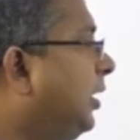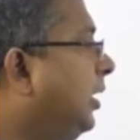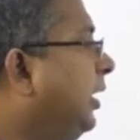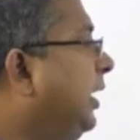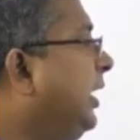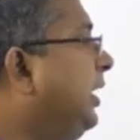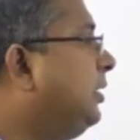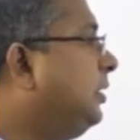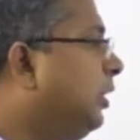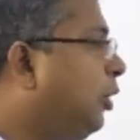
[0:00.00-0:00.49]
uh,
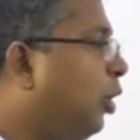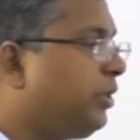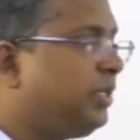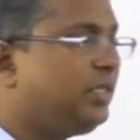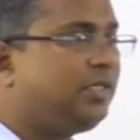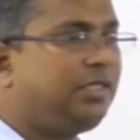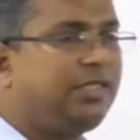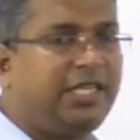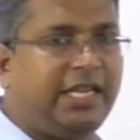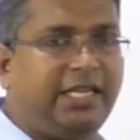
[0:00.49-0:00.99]
it, the
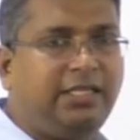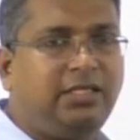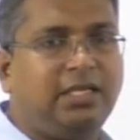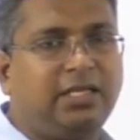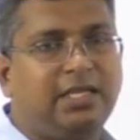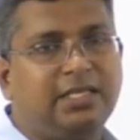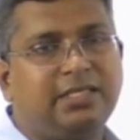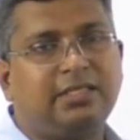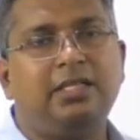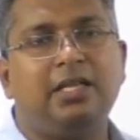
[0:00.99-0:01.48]
logistics
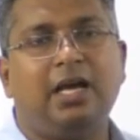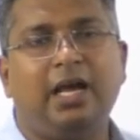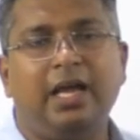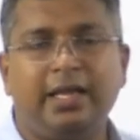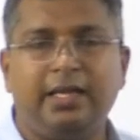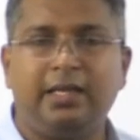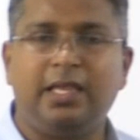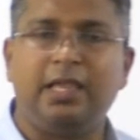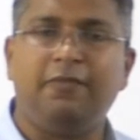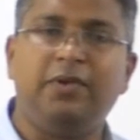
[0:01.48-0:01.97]
sector is
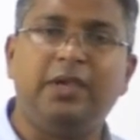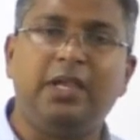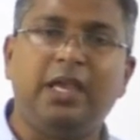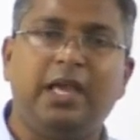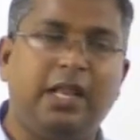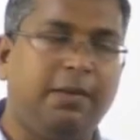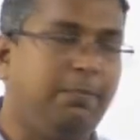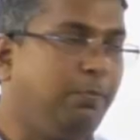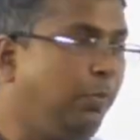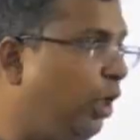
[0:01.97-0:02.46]
uh, giving
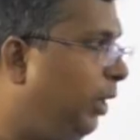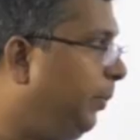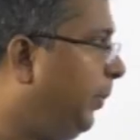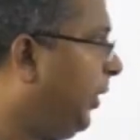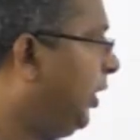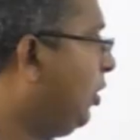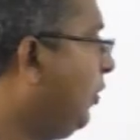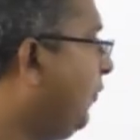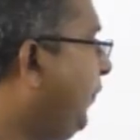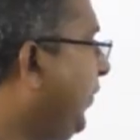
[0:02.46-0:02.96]
an
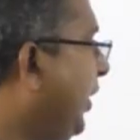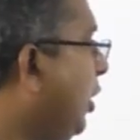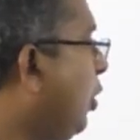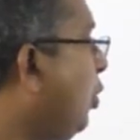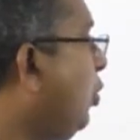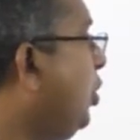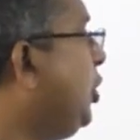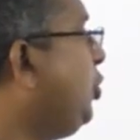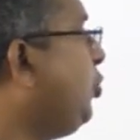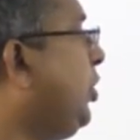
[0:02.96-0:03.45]
employment of
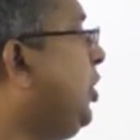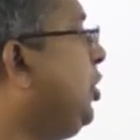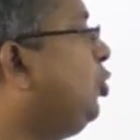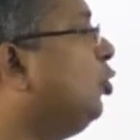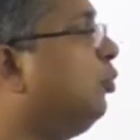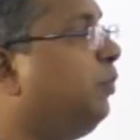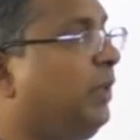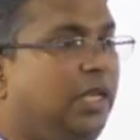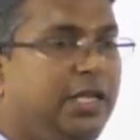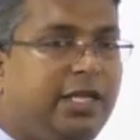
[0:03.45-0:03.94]
around
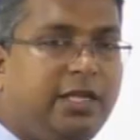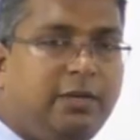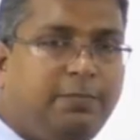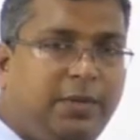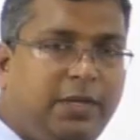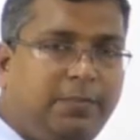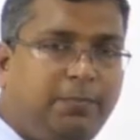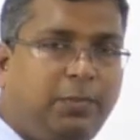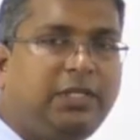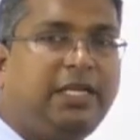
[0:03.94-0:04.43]
twenty-two million
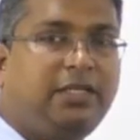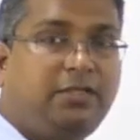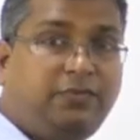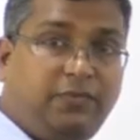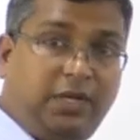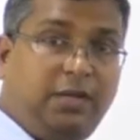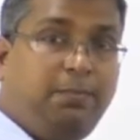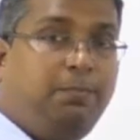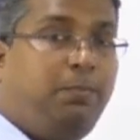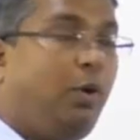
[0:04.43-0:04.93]
people. That's
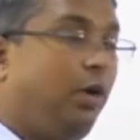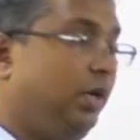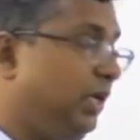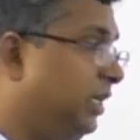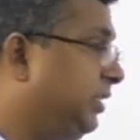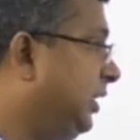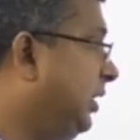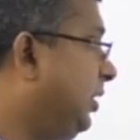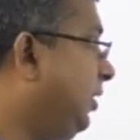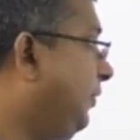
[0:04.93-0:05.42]
very
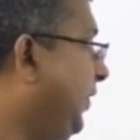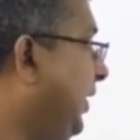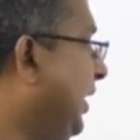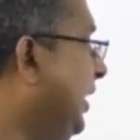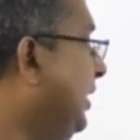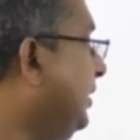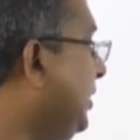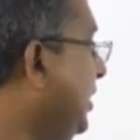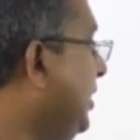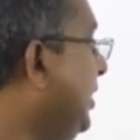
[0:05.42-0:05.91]
important,
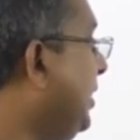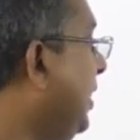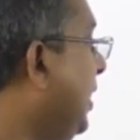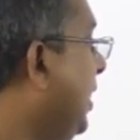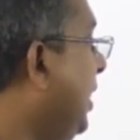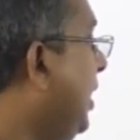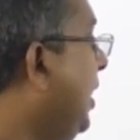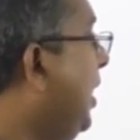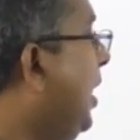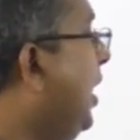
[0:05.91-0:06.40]
significant thing.
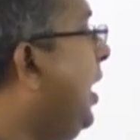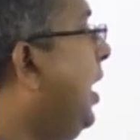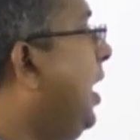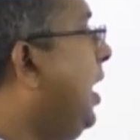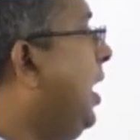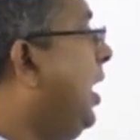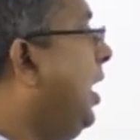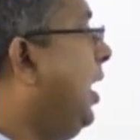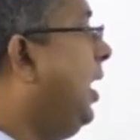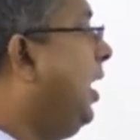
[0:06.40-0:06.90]

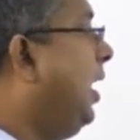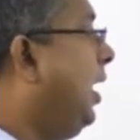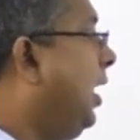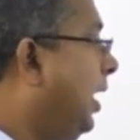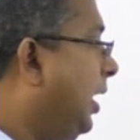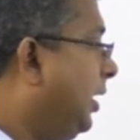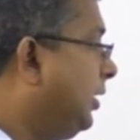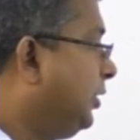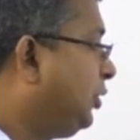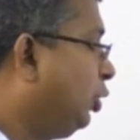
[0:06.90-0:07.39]

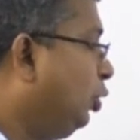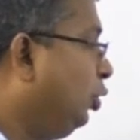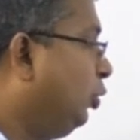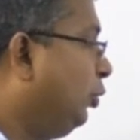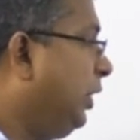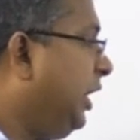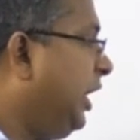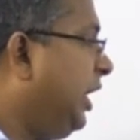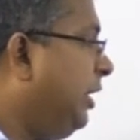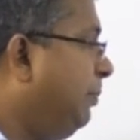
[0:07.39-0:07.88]

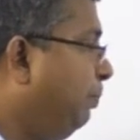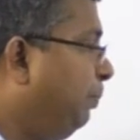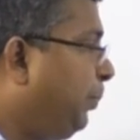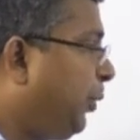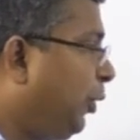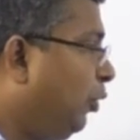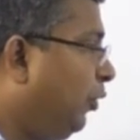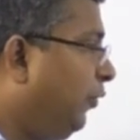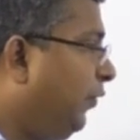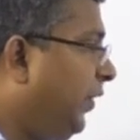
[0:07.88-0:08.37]
So
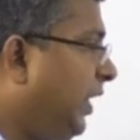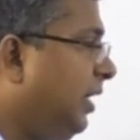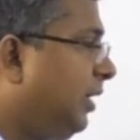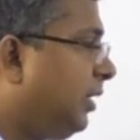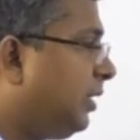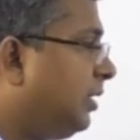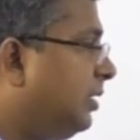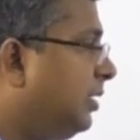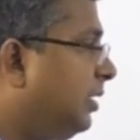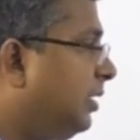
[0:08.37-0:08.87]
improving